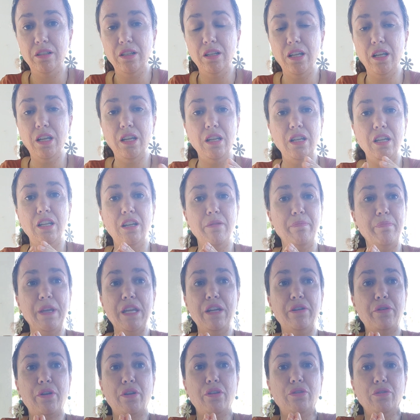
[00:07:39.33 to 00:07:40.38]
in a
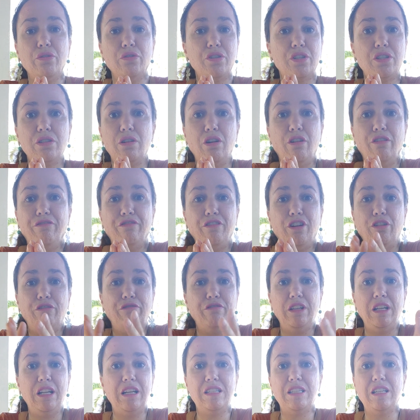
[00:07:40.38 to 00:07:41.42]
period of
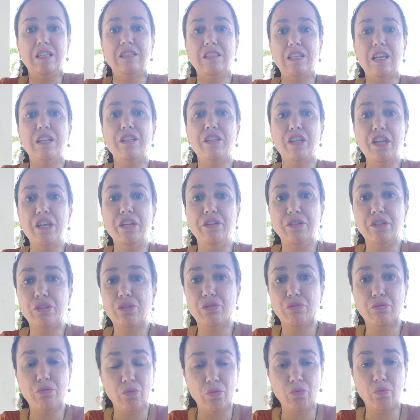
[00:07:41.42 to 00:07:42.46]
less than 10 years
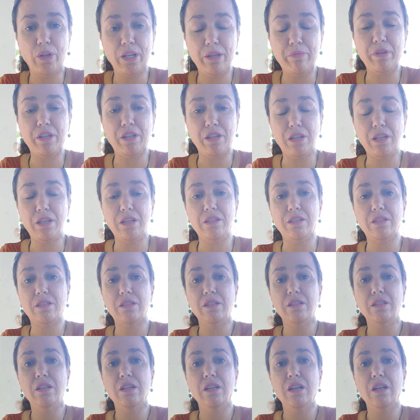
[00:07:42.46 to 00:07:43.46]
or whatever it is.